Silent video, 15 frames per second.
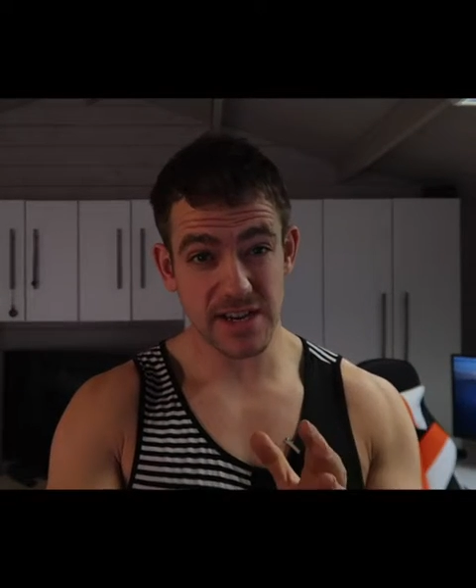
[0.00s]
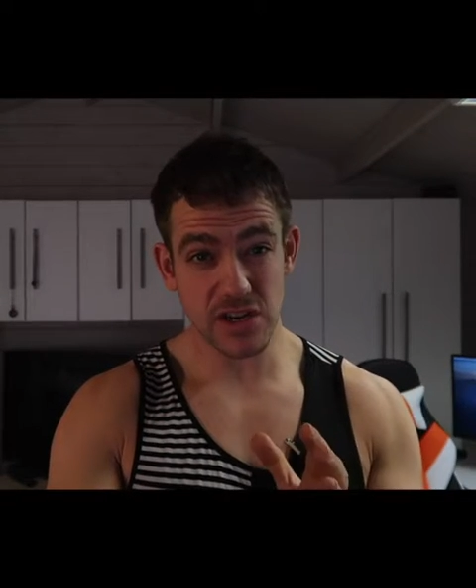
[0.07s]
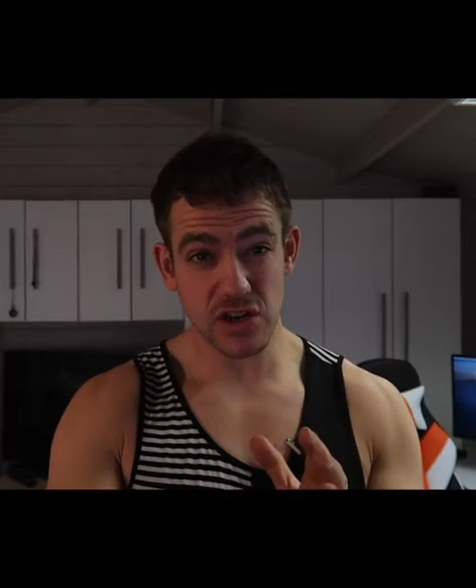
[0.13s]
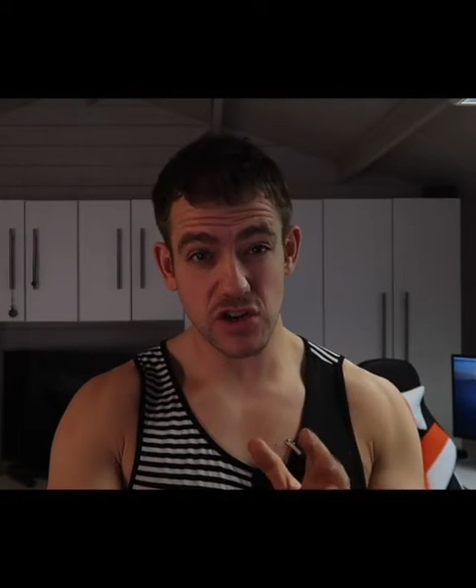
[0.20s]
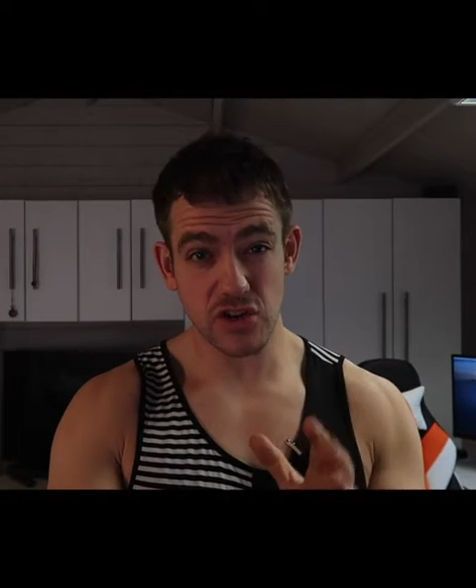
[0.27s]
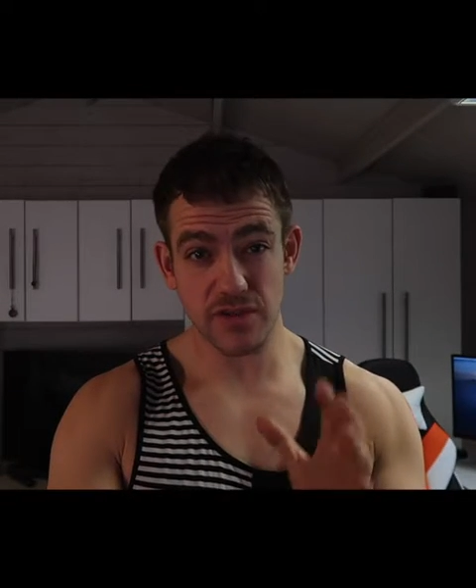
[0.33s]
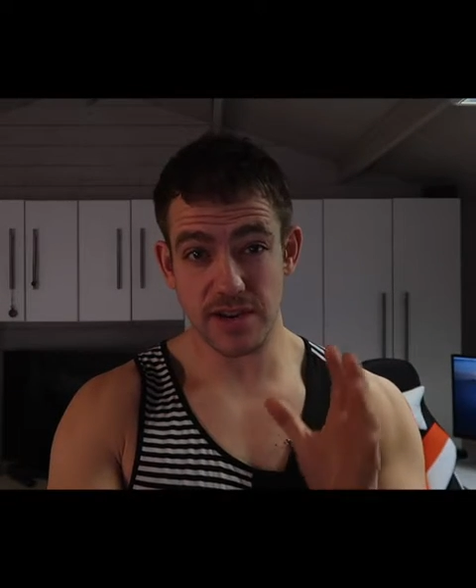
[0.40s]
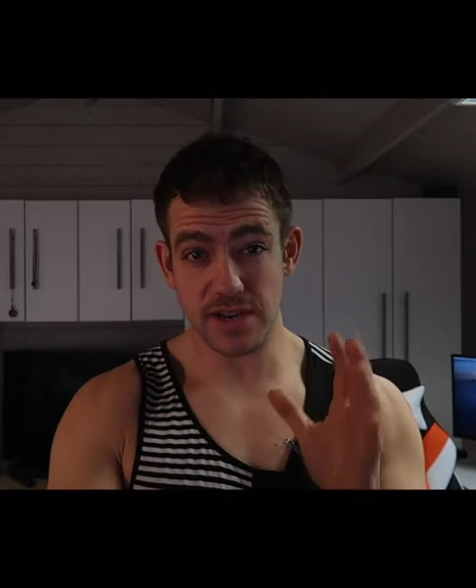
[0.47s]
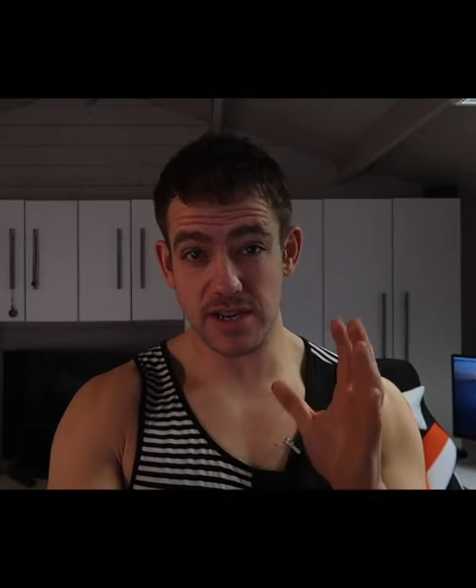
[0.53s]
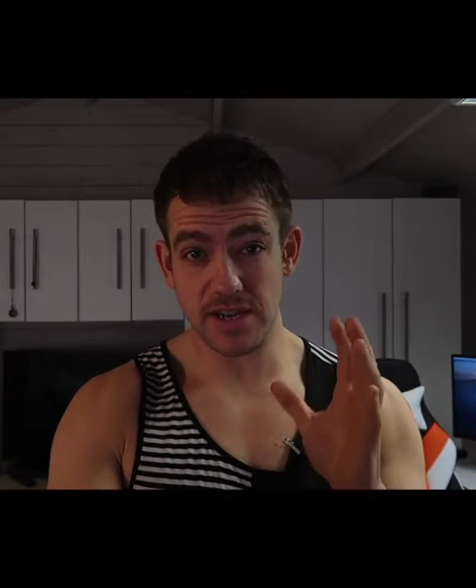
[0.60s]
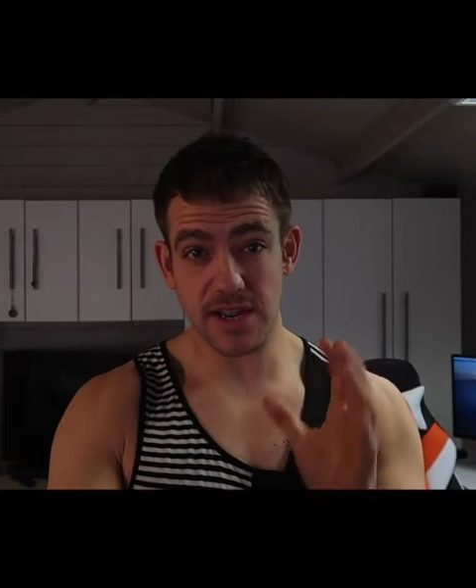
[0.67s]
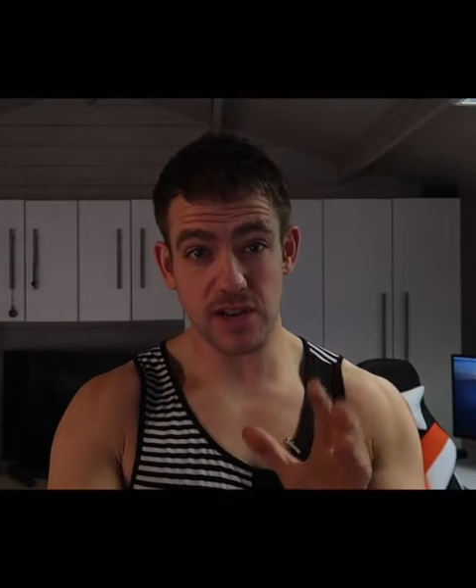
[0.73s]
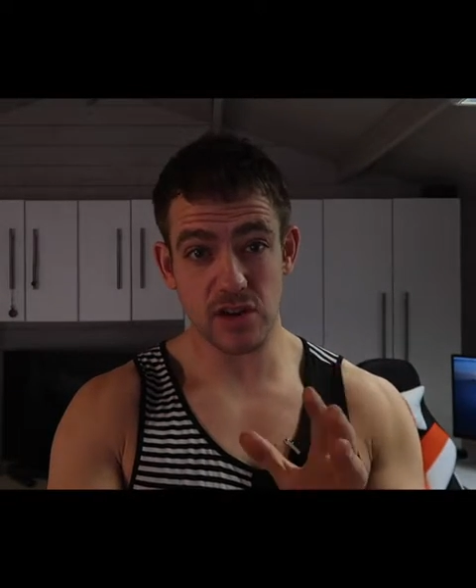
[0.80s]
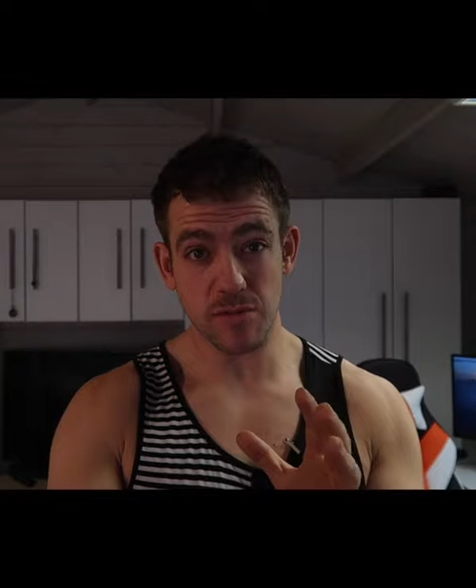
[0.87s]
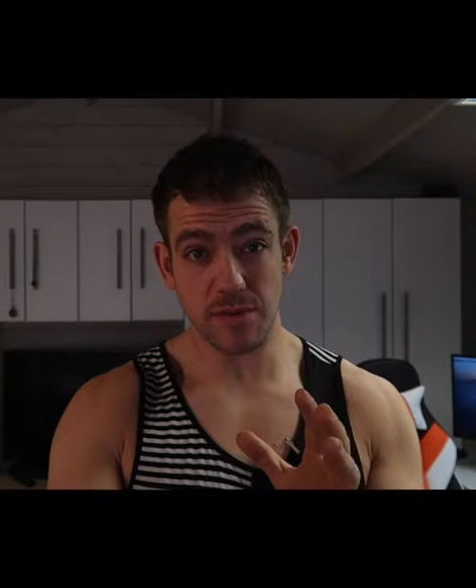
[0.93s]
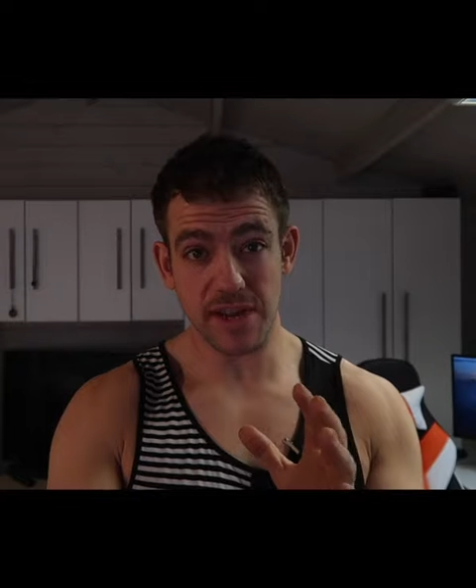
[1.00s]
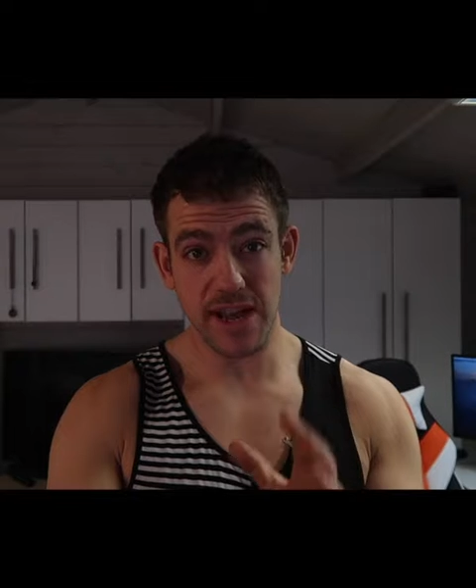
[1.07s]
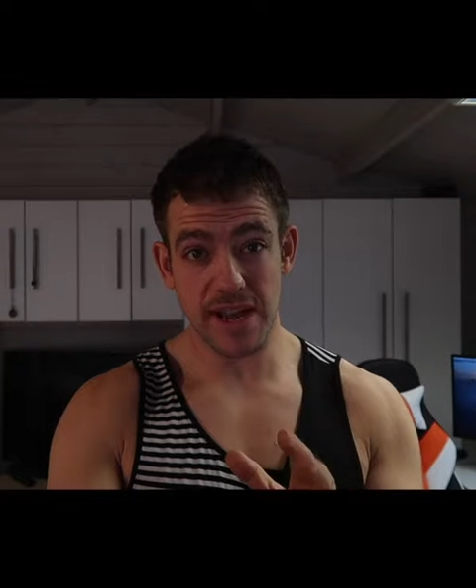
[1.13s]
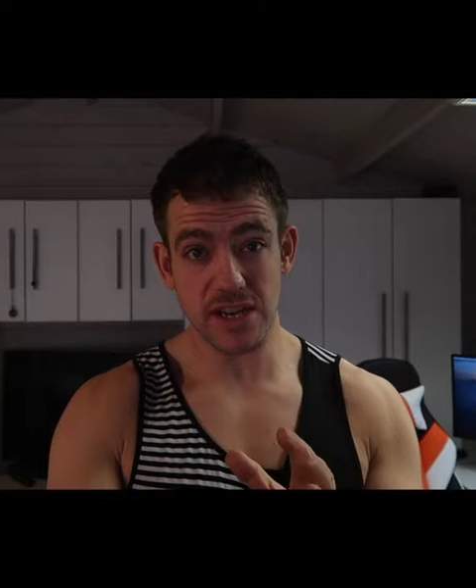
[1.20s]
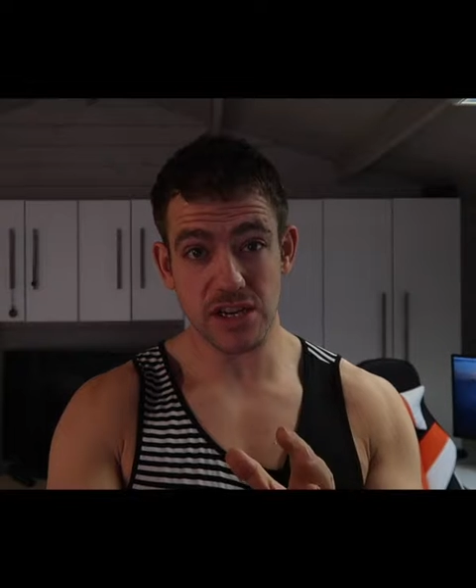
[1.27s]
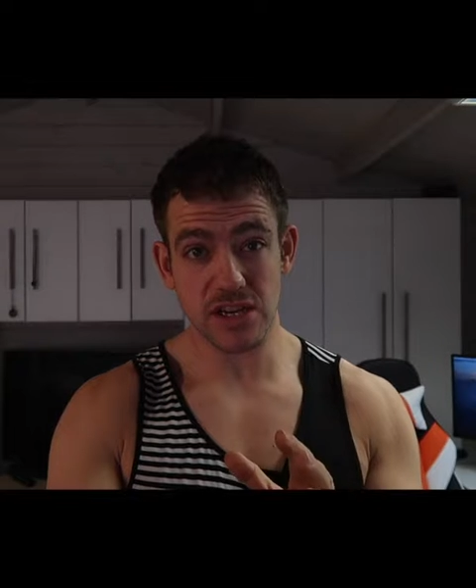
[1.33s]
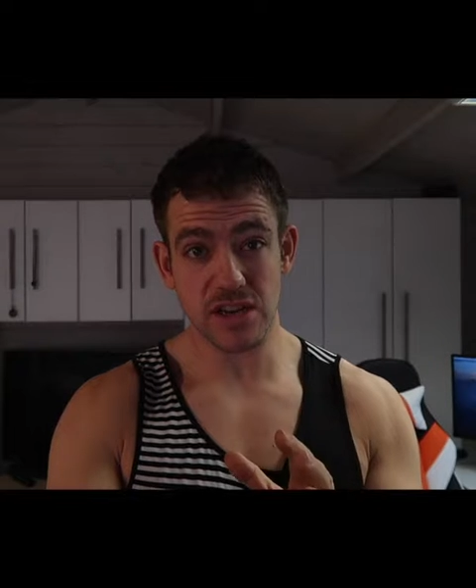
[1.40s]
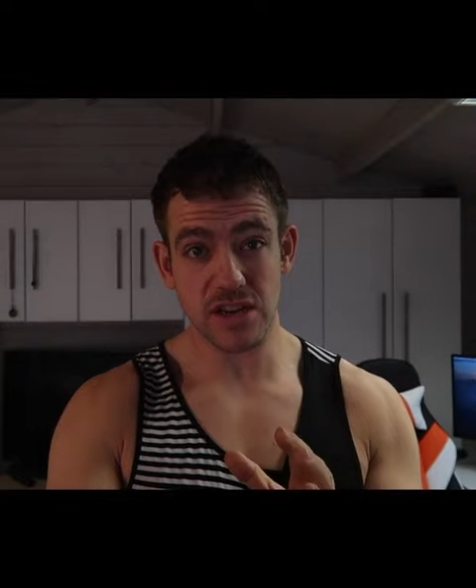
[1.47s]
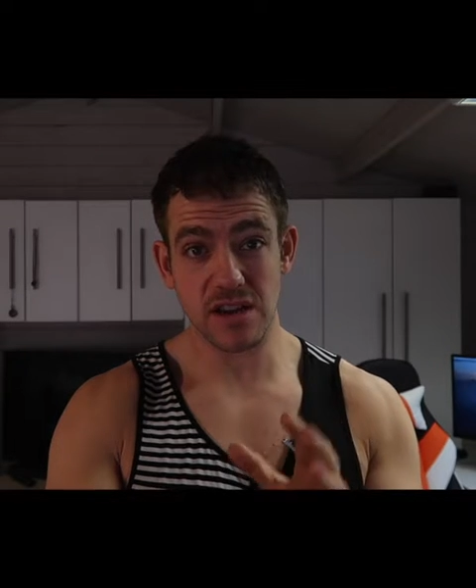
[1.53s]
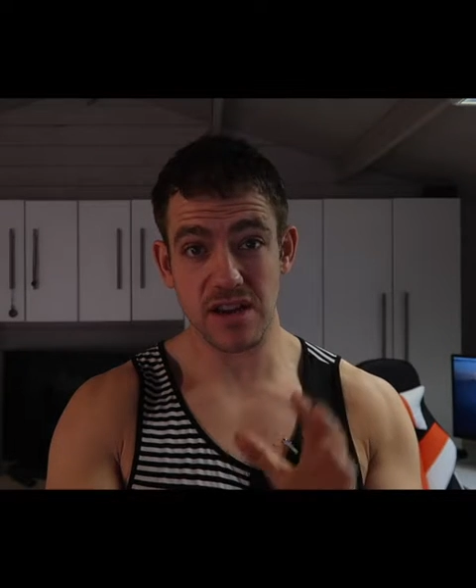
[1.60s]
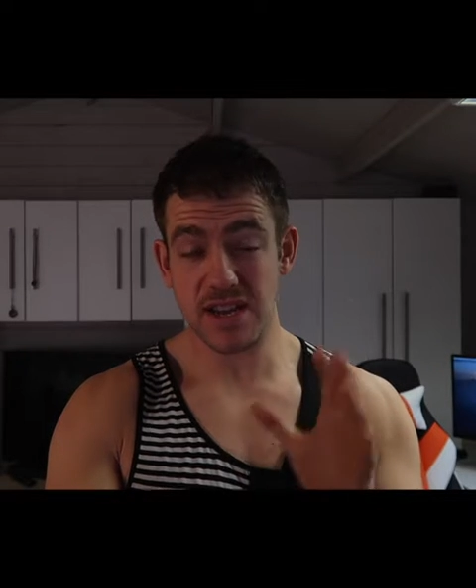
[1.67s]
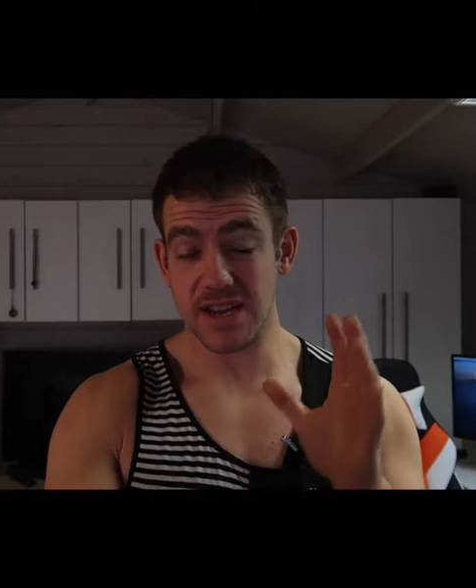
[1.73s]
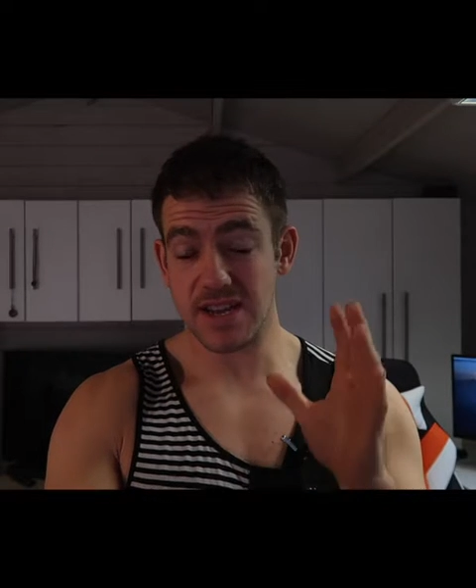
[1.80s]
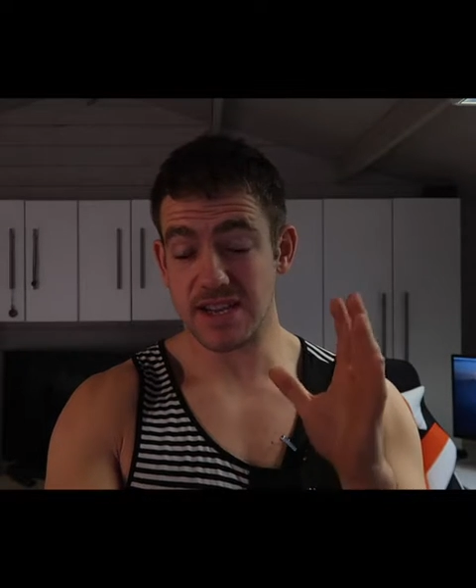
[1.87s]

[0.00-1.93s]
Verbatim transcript: industry is set up against you,